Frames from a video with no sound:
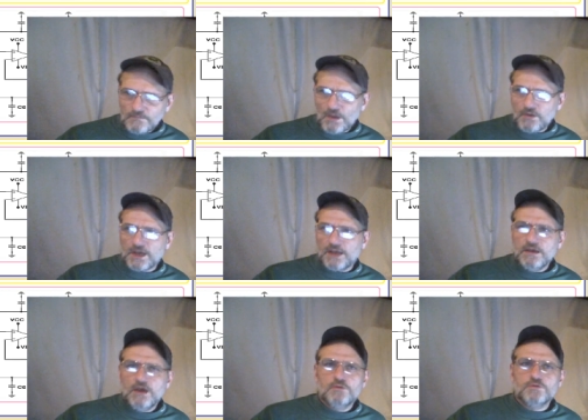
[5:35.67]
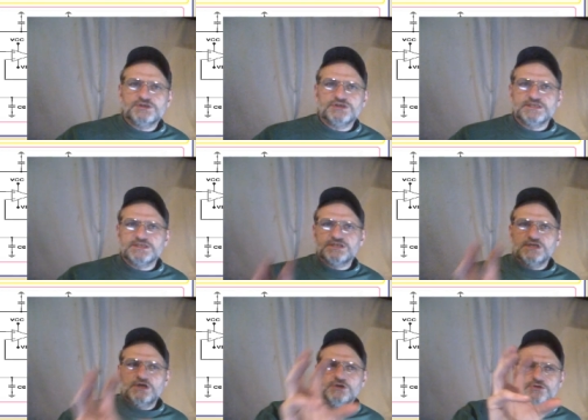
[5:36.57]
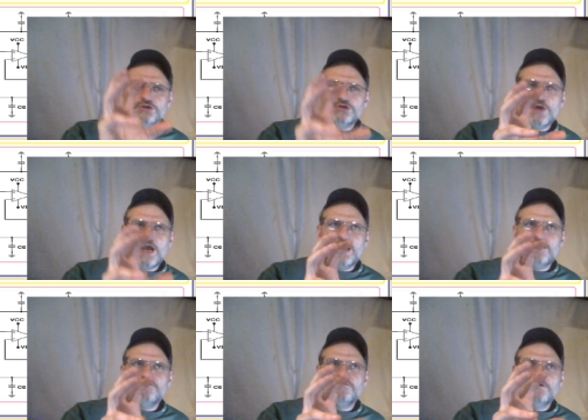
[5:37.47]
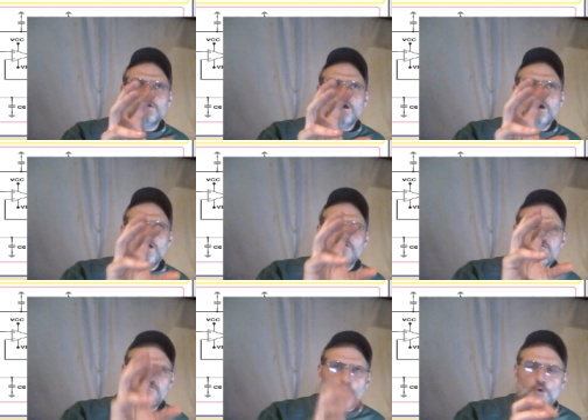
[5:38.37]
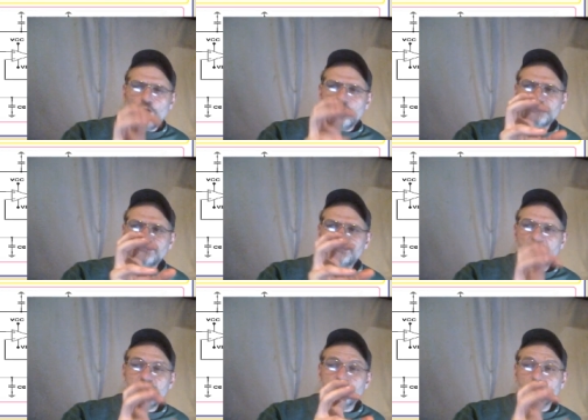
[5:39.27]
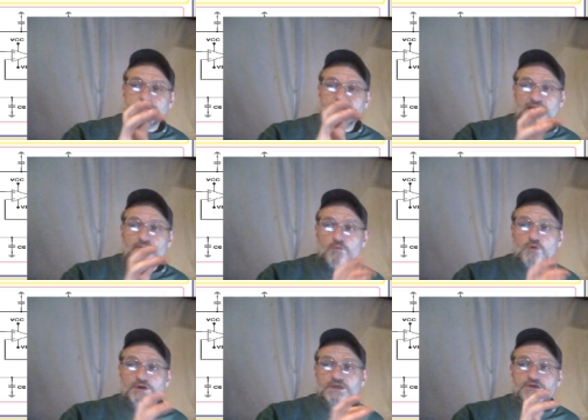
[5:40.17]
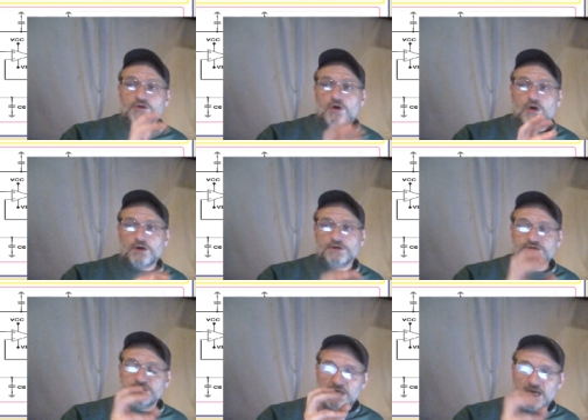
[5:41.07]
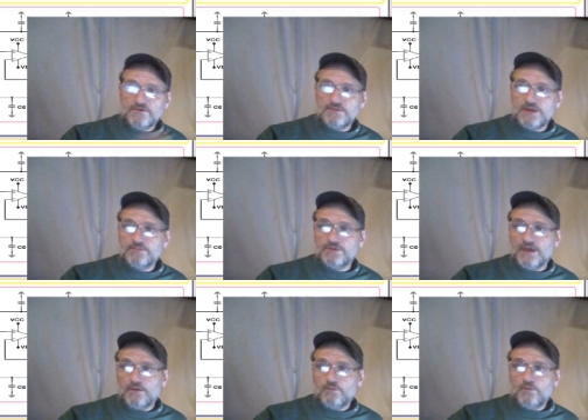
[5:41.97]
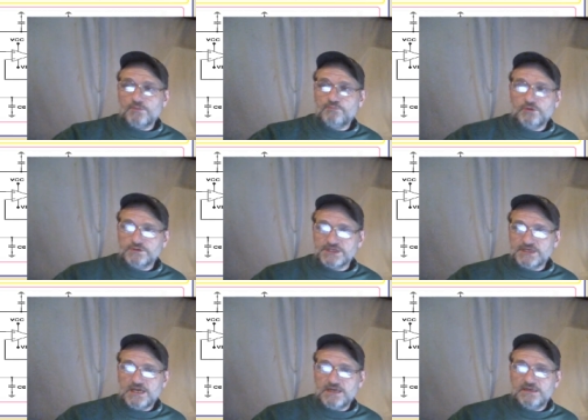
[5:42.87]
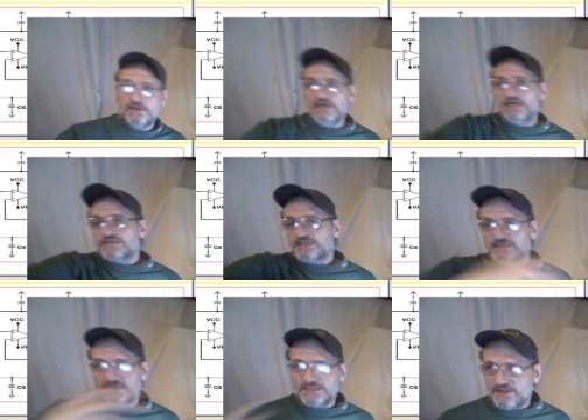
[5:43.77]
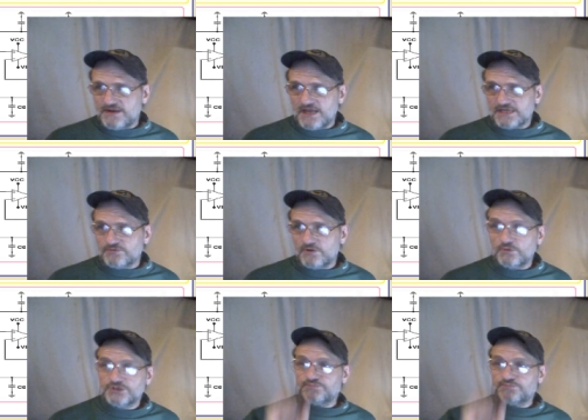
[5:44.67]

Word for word: Okay, which is you have four chambers that are at work in your heart. You got to remember that. One pulls it in, sends it to the next one, which